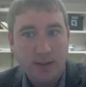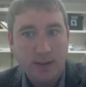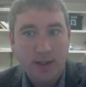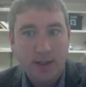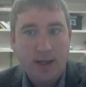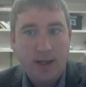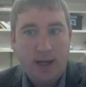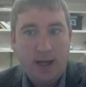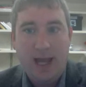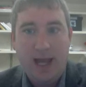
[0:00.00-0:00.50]

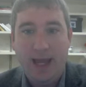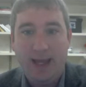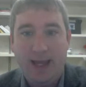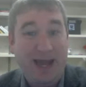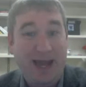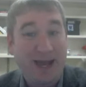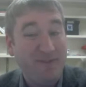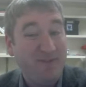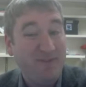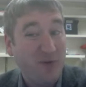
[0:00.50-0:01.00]

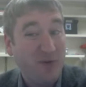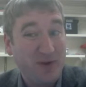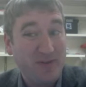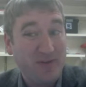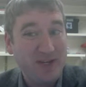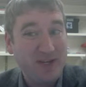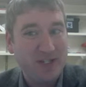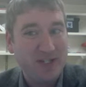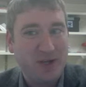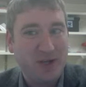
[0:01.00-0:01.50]

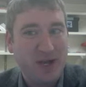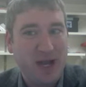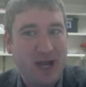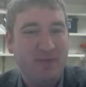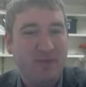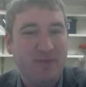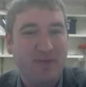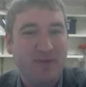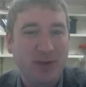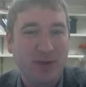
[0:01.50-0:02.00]
Four-dimensional
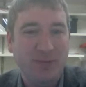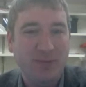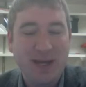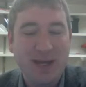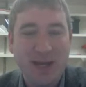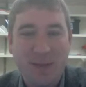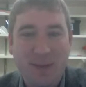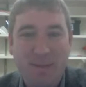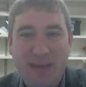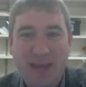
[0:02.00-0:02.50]
hypervolume,
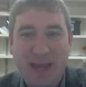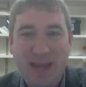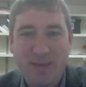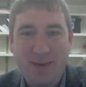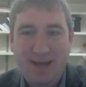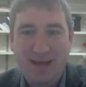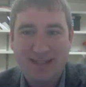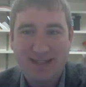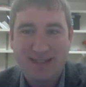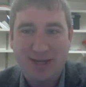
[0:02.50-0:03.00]
maybe
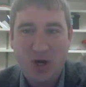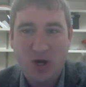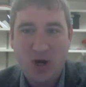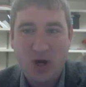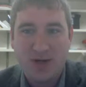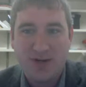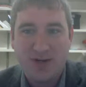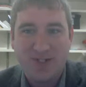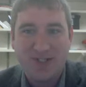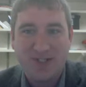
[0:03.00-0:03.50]
that's a
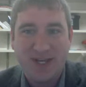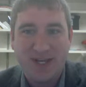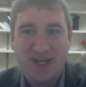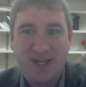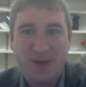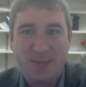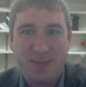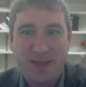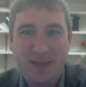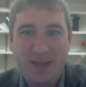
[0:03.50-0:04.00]
harder sell.
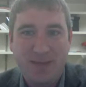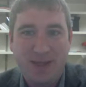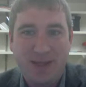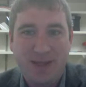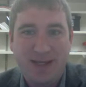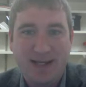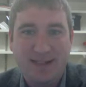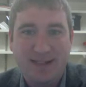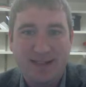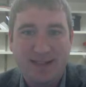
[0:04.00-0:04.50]
Maybe
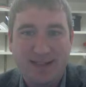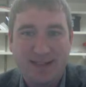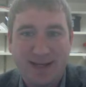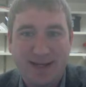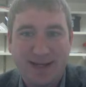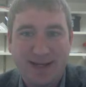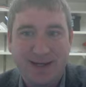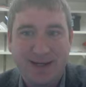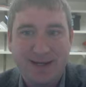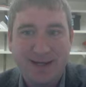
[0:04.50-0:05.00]
that's
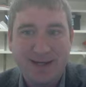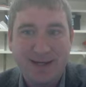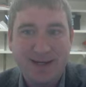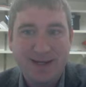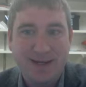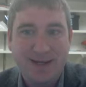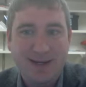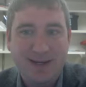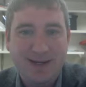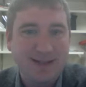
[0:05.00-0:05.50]

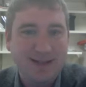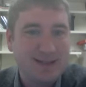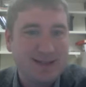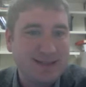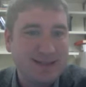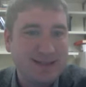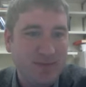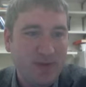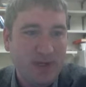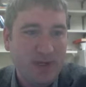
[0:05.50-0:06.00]

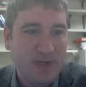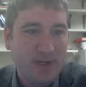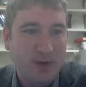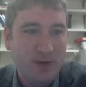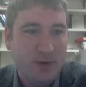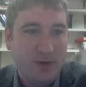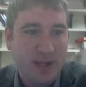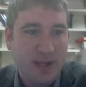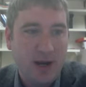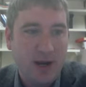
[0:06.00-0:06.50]
something you
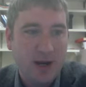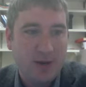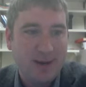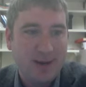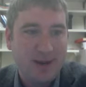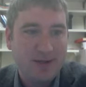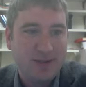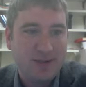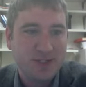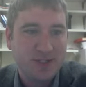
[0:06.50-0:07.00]
don't care
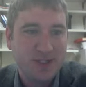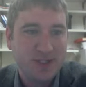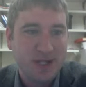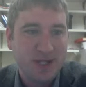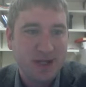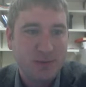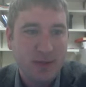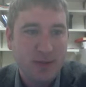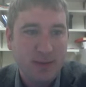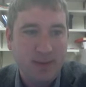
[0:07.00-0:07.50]
about just yet.
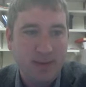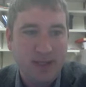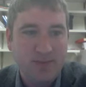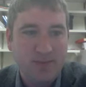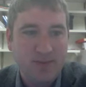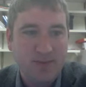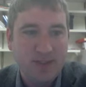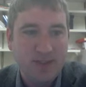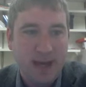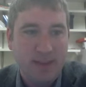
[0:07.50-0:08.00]
Well, let me give
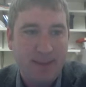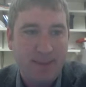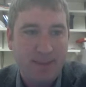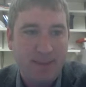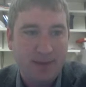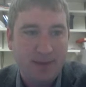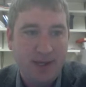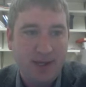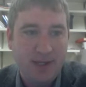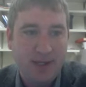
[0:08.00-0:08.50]
you some
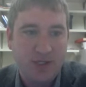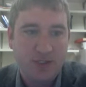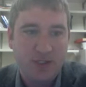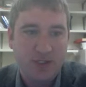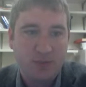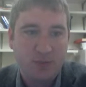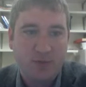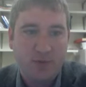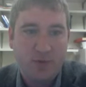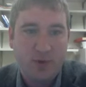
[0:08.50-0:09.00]
applications
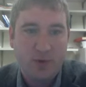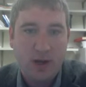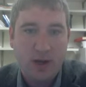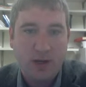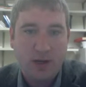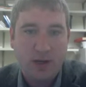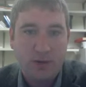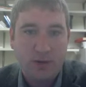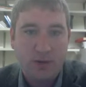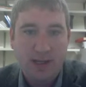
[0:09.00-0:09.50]
before I
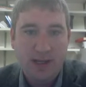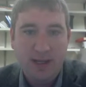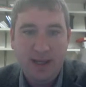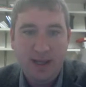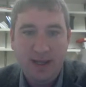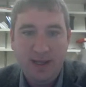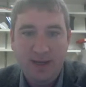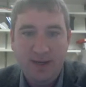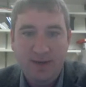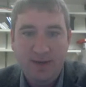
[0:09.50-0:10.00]
go
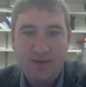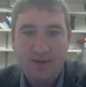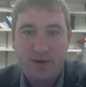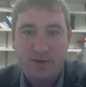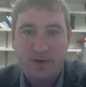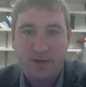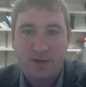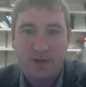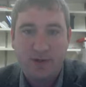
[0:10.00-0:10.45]
any further.